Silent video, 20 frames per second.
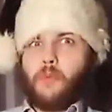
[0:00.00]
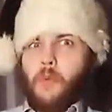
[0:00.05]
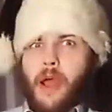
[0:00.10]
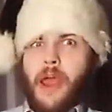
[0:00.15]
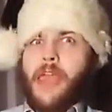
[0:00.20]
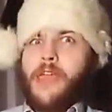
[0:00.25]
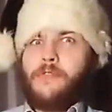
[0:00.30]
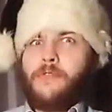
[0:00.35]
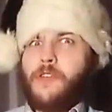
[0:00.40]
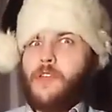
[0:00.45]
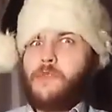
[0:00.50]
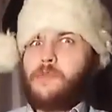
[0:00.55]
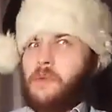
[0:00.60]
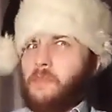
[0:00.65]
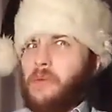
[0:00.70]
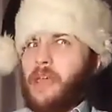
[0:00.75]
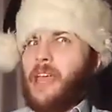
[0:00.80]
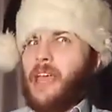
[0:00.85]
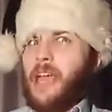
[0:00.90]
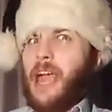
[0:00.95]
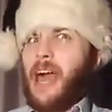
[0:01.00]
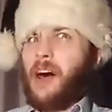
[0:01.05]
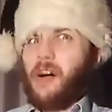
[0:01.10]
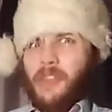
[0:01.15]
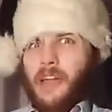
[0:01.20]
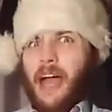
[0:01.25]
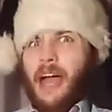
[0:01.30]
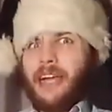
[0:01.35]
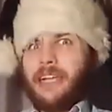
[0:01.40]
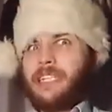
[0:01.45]
brave human being out
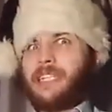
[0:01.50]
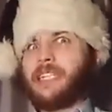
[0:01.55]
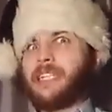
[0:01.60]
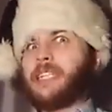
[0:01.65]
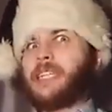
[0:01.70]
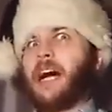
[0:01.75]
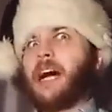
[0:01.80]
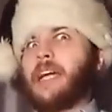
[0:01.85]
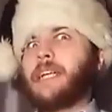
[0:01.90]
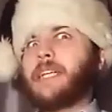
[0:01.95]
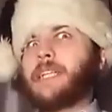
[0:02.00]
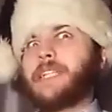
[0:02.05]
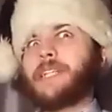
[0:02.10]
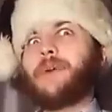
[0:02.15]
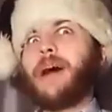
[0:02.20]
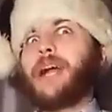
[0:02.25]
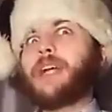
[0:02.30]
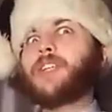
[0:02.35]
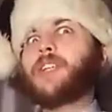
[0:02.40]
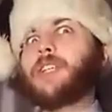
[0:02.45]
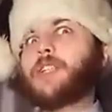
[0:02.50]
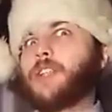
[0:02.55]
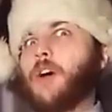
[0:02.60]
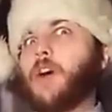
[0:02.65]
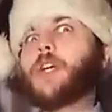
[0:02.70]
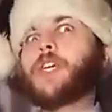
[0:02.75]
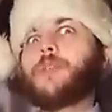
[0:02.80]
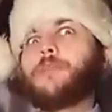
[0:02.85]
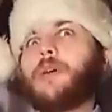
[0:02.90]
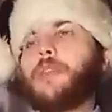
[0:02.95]
there has decided to actually
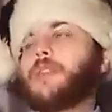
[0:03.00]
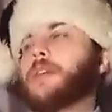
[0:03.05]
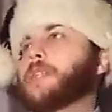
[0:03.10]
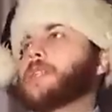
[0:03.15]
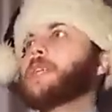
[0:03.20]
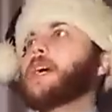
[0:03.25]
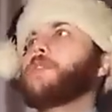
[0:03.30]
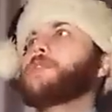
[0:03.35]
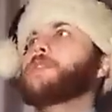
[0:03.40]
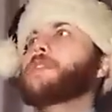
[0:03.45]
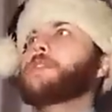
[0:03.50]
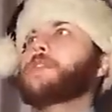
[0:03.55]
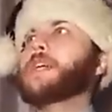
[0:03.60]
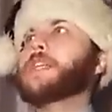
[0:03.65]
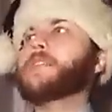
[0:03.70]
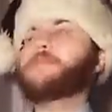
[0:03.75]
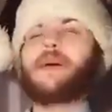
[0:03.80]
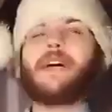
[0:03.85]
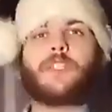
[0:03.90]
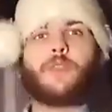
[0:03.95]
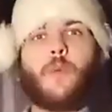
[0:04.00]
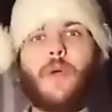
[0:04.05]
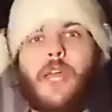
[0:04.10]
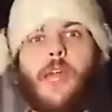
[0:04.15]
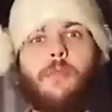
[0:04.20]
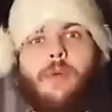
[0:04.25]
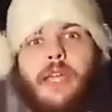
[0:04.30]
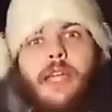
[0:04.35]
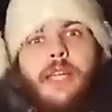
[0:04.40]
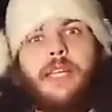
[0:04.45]
document this on this man's
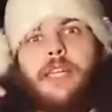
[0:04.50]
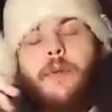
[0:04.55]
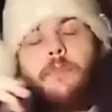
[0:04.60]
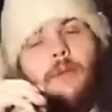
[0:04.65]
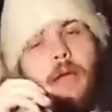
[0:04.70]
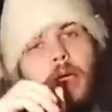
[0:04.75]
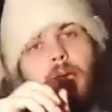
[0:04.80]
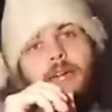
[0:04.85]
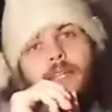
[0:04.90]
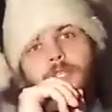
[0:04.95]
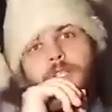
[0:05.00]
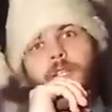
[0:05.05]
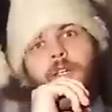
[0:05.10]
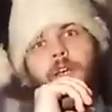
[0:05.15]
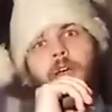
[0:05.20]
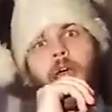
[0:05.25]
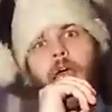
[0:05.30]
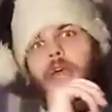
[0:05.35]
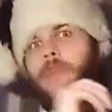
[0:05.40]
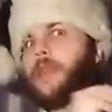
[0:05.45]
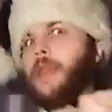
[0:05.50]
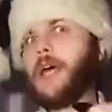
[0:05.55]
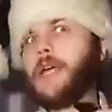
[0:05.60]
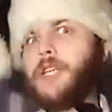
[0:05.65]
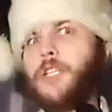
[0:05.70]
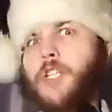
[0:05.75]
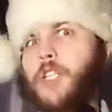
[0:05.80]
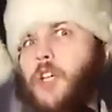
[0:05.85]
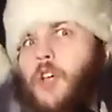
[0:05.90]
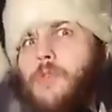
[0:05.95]
Wikipedia page that I
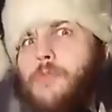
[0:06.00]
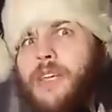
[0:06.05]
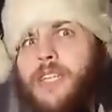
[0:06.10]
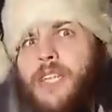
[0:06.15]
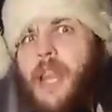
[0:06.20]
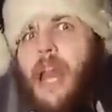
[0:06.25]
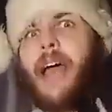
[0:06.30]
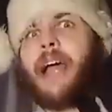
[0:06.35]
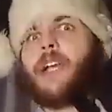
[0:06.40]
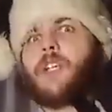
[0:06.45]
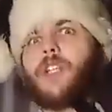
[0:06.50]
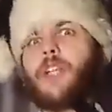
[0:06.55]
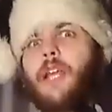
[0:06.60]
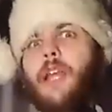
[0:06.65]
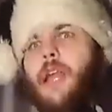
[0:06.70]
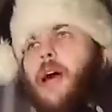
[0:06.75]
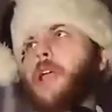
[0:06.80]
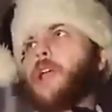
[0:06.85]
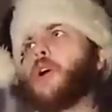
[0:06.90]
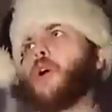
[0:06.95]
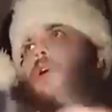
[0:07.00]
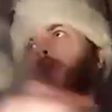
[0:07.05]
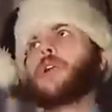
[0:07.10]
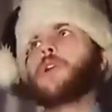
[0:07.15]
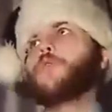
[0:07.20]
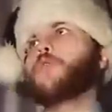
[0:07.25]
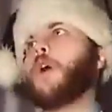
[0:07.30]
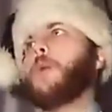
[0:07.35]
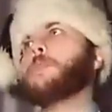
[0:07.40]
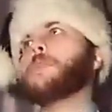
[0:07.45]
assume isn't actually like
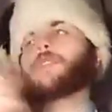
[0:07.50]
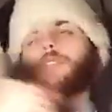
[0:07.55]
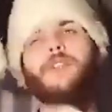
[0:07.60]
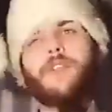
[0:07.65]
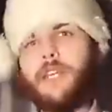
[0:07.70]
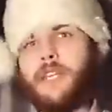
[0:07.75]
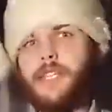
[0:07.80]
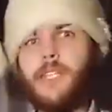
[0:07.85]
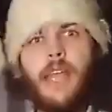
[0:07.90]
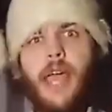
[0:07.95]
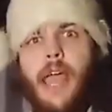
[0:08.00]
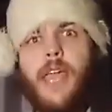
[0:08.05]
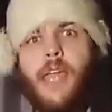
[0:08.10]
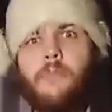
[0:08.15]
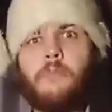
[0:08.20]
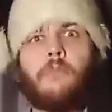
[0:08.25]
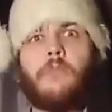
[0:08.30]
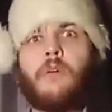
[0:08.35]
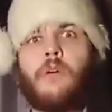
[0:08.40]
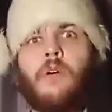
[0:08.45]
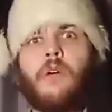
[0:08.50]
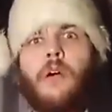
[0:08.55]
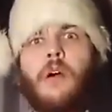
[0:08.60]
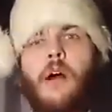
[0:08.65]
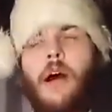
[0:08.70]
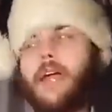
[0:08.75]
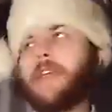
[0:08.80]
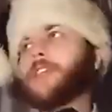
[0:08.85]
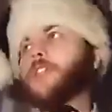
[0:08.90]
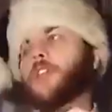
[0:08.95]
Colin Robertson, his name.
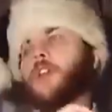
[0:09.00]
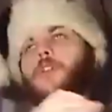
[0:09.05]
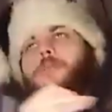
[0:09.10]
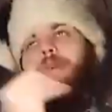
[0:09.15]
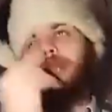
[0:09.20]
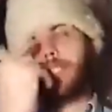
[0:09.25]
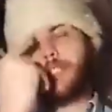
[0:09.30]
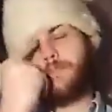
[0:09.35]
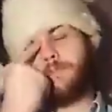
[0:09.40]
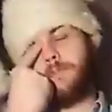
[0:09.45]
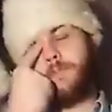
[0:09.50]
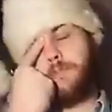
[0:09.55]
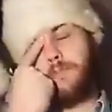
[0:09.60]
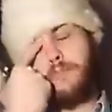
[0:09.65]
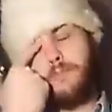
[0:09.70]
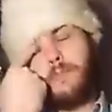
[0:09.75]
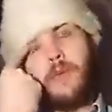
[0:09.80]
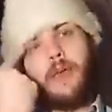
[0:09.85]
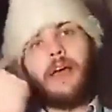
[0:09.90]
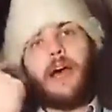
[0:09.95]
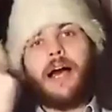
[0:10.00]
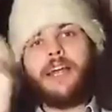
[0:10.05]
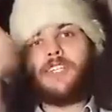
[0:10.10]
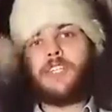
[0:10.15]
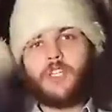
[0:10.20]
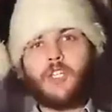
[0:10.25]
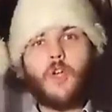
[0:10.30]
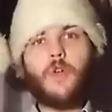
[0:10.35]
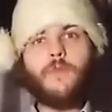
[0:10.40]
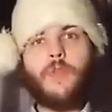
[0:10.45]
I assume the
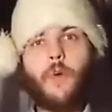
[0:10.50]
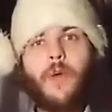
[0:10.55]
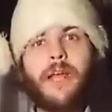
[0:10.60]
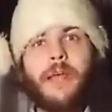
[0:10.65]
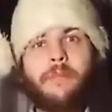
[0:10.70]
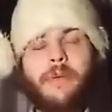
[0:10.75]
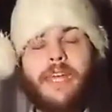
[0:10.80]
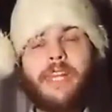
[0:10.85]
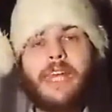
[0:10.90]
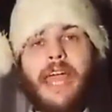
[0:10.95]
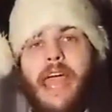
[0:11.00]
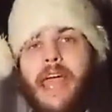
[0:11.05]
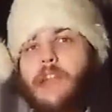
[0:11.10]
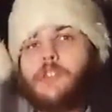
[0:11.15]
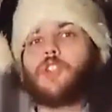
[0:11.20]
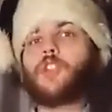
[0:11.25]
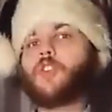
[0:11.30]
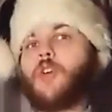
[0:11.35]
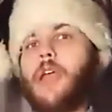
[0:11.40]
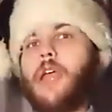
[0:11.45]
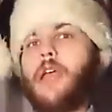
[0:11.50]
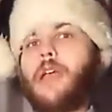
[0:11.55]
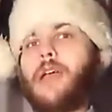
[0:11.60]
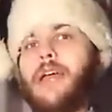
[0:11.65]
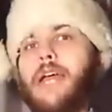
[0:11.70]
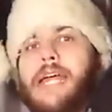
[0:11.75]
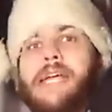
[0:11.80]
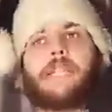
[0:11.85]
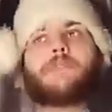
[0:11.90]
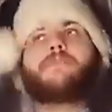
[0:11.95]
Wikipedia entry
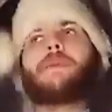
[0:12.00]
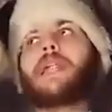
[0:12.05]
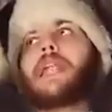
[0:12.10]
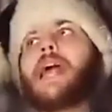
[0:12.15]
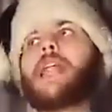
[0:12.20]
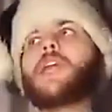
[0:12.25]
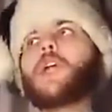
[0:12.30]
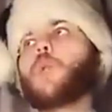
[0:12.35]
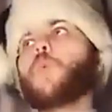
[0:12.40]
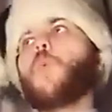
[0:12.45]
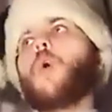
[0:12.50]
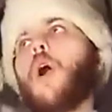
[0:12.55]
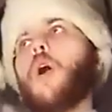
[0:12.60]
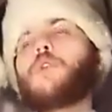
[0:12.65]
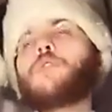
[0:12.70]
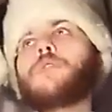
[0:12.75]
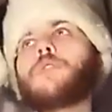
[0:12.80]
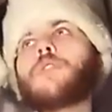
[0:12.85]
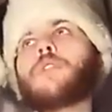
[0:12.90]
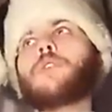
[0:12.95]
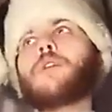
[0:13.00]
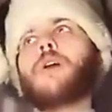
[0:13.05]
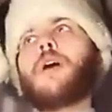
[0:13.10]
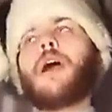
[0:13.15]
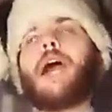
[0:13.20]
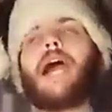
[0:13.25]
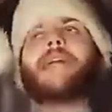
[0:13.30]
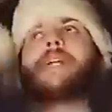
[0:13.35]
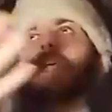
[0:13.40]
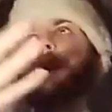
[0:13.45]
is Millennial Woes
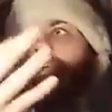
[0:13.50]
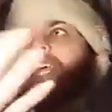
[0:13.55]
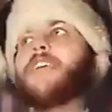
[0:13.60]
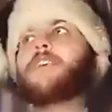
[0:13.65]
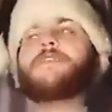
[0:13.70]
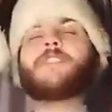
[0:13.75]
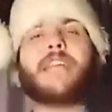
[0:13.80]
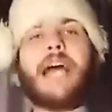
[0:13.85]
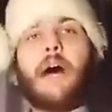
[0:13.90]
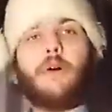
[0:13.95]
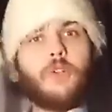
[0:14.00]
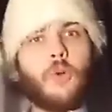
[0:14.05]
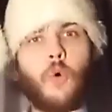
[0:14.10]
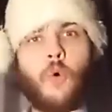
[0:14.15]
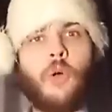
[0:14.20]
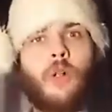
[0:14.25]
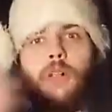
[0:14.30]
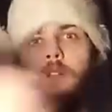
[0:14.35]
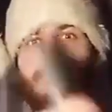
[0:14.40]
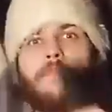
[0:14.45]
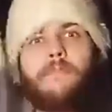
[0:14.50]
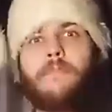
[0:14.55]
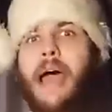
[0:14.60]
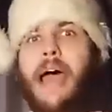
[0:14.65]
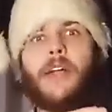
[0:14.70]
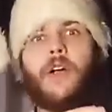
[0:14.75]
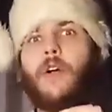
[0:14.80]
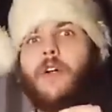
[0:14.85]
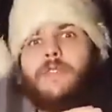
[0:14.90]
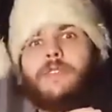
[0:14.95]
and leaves out all
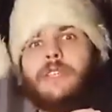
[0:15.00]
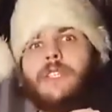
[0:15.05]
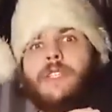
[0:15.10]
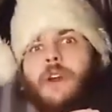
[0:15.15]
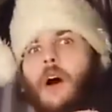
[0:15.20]
manner of his